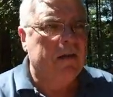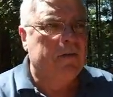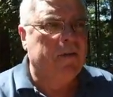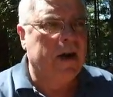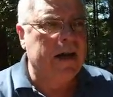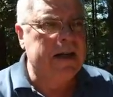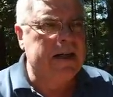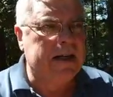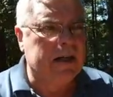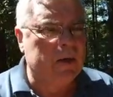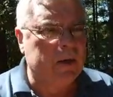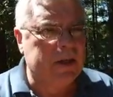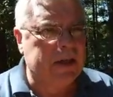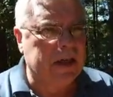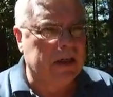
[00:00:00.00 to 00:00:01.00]
Find
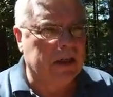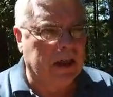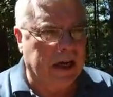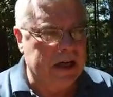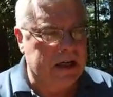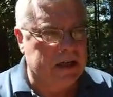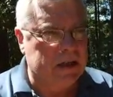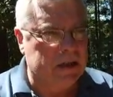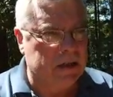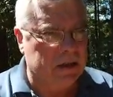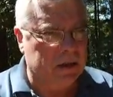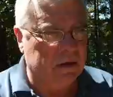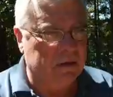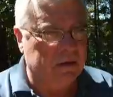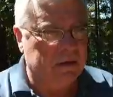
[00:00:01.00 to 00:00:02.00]
out what they like to
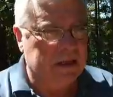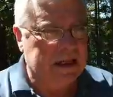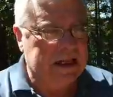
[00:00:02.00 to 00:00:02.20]
do.